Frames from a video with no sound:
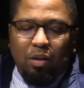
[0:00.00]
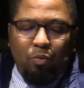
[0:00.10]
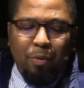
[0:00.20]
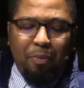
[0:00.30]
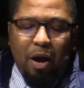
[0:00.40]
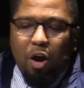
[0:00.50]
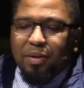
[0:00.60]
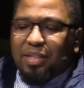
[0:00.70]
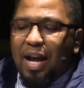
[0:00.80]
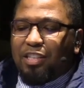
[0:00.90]
We
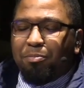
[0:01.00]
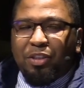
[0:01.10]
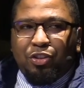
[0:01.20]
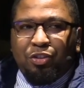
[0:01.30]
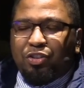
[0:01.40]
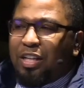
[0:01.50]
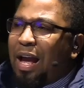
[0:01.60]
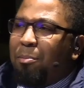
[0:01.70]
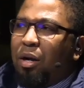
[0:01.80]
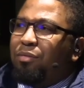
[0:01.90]
prioritize missions, and
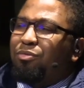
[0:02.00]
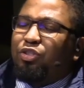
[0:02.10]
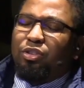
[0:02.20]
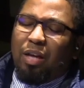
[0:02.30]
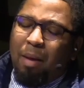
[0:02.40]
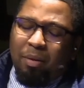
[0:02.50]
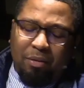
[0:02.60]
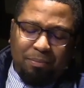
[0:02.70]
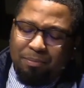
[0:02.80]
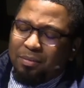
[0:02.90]
I'm a, I'm
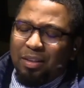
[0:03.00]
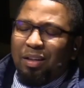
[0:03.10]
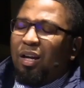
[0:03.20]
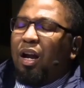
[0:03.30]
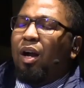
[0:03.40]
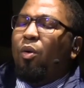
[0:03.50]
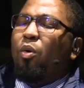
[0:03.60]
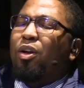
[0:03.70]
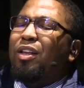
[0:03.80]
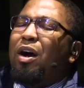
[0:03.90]
a,
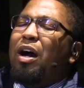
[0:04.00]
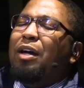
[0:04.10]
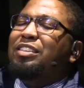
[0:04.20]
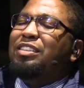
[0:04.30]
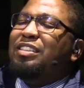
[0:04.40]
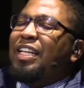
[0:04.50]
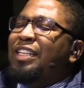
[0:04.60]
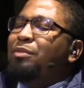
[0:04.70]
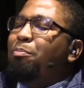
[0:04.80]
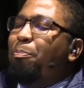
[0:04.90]
well, a
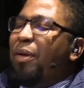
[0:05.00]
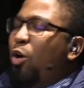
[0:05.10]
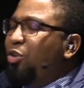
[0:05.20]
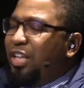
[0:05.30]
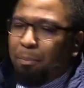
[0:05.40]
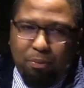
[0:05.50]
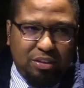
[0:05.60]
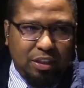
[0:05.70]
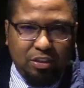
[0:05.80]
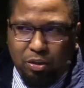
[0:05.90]
ten billion
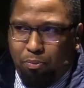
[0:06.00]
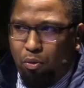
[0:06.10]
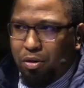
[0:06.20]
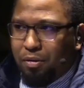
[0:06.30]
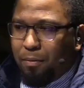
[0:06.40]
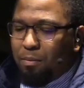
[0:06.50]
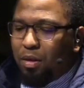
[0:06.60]
percent supporter